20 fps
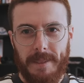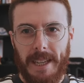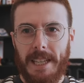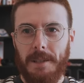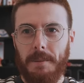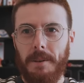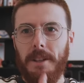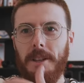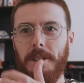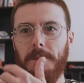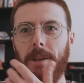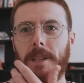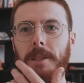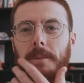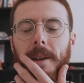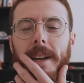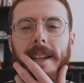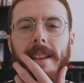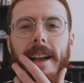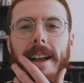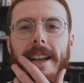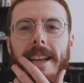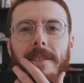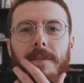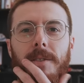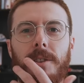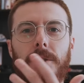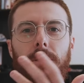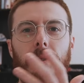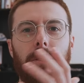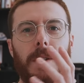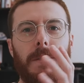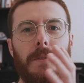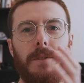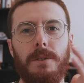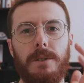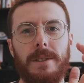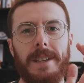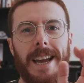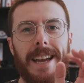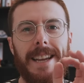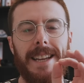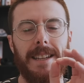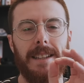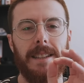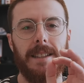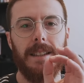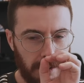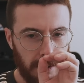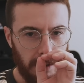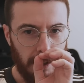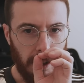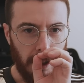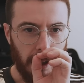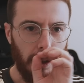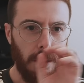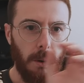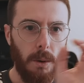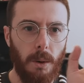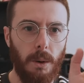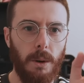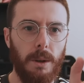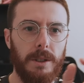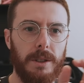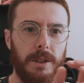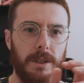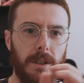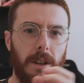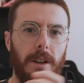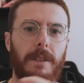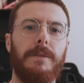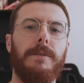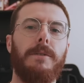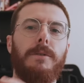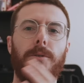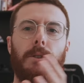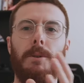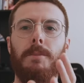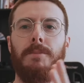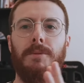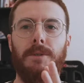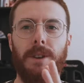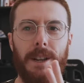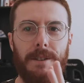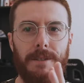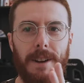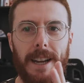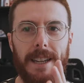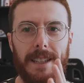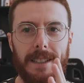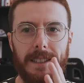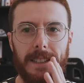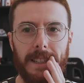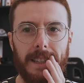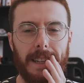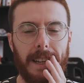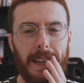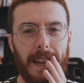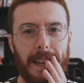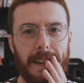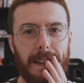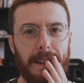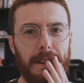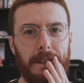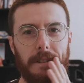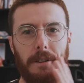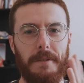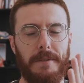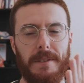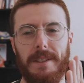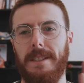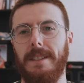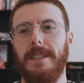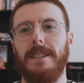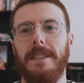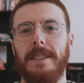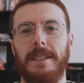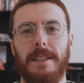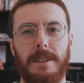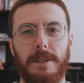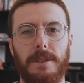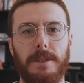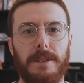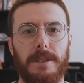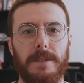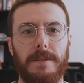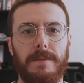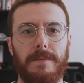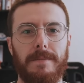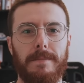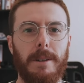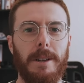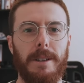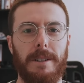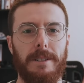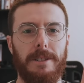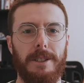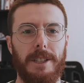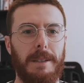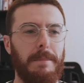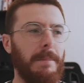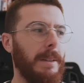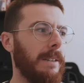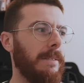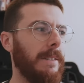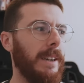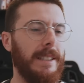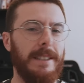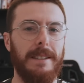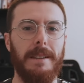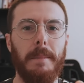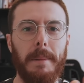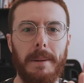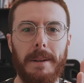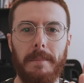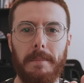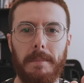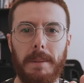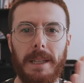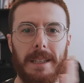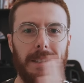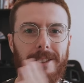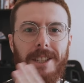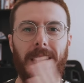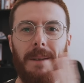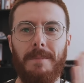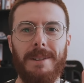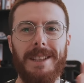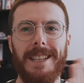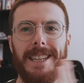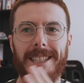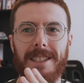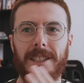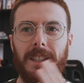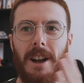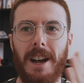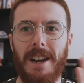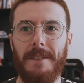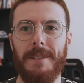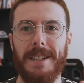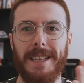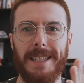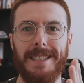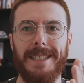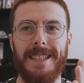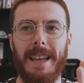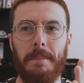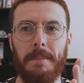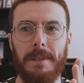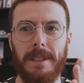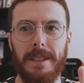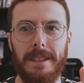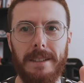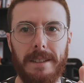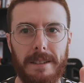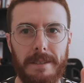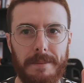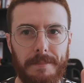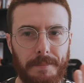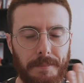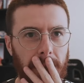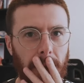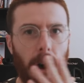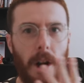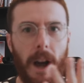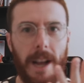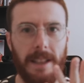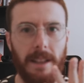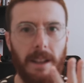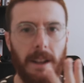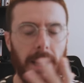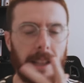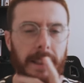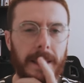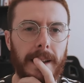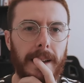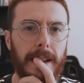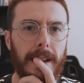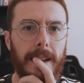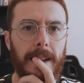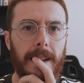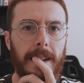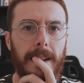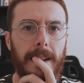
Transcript: it's one of those ones where like if you if you take the laws of Grand Prix racing, and I don't know if this is in the laws of MotoGP racing, but but generally it's kind of an accepted guideline that